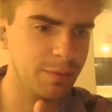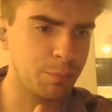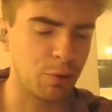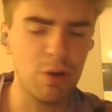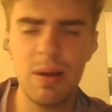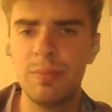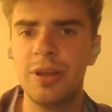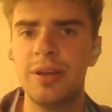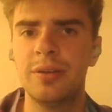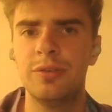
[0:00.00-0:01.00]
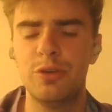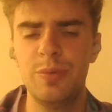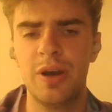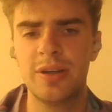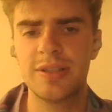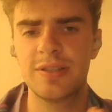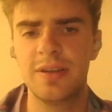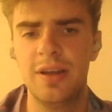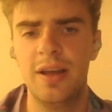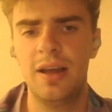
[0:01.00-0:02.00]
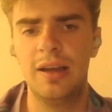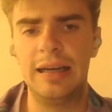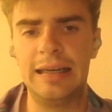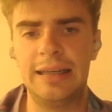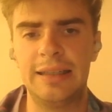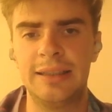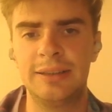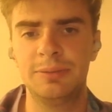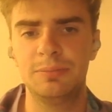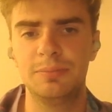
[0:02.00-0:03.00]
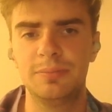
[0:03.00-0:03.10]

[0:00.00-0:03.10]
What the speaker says: probably, to be honest, uh,